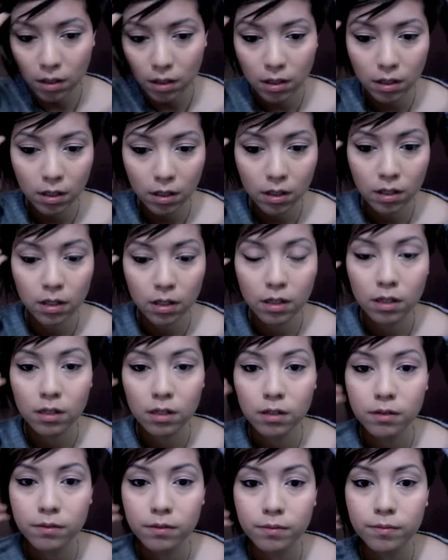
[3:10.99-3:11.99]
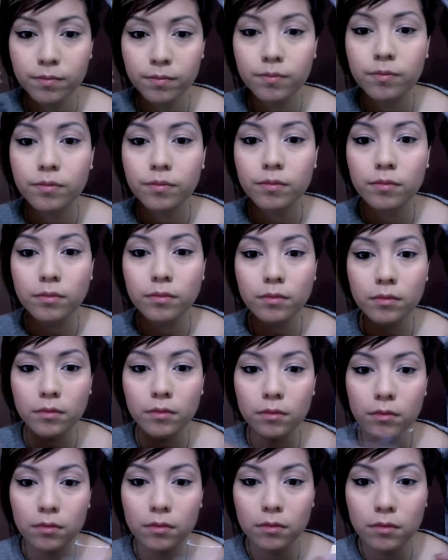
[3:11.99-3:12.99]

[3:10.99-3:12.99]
[no speech]